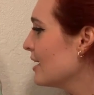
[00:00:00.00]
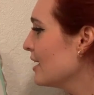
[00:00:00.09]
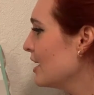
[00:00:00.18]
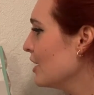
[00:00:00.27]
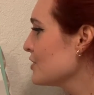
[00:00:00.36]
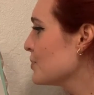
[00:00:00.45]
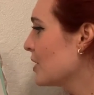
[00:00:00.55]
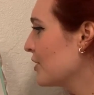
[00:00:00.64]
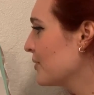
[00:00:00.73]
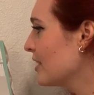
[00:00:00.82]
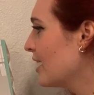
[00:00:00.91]
Here's what I
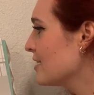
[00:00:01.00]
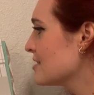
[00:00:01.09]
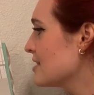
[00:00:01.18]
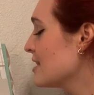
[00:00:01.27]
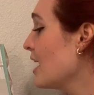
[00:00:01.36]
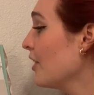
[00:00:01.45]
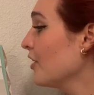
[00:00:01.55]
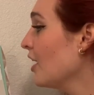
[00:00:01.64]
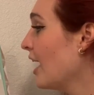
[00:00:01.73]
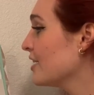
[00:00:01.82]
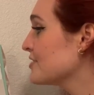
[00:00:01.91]
realized. The other
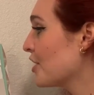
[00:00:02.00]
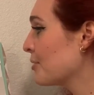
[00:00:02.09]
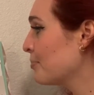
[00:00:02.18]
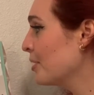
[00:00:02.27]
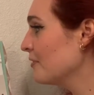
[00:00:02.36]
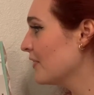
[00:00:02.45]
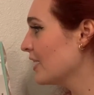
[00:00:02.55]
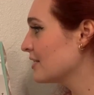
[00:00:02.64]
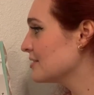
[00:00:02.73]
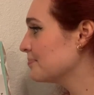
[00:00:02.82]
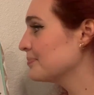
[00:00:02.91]
eggs aren't perfect,